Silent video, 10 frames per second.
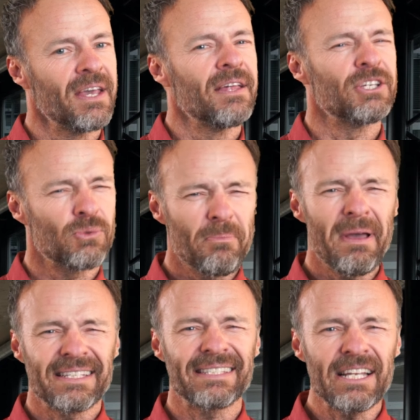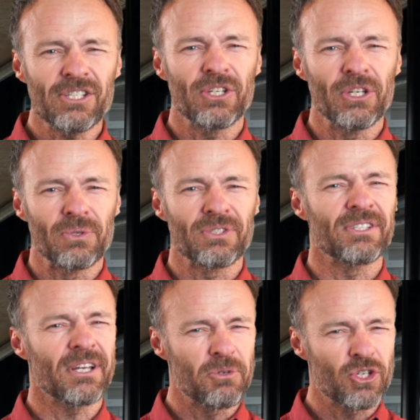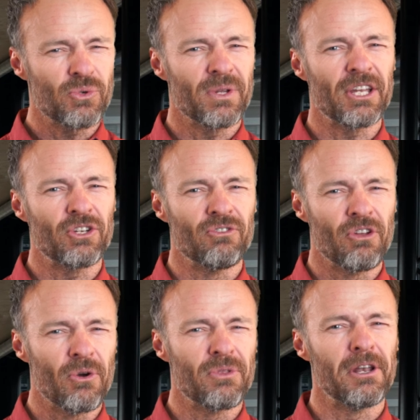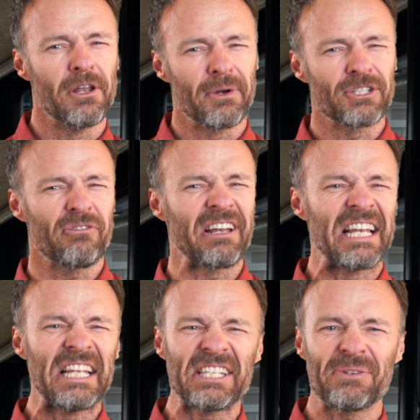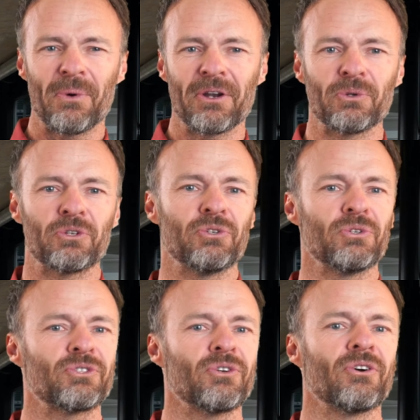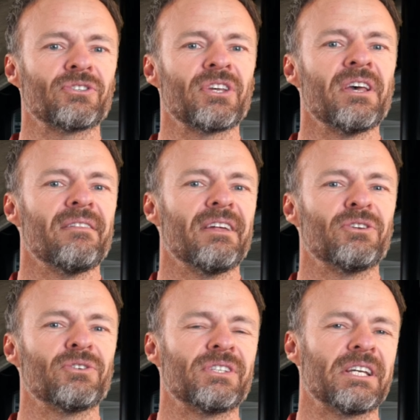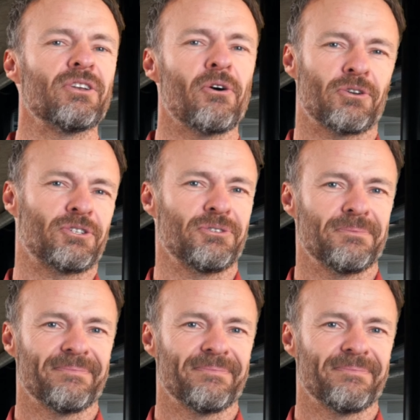This will make sense to you since I'm sure that you know the lyrics of at least one or two songs that you sing along to.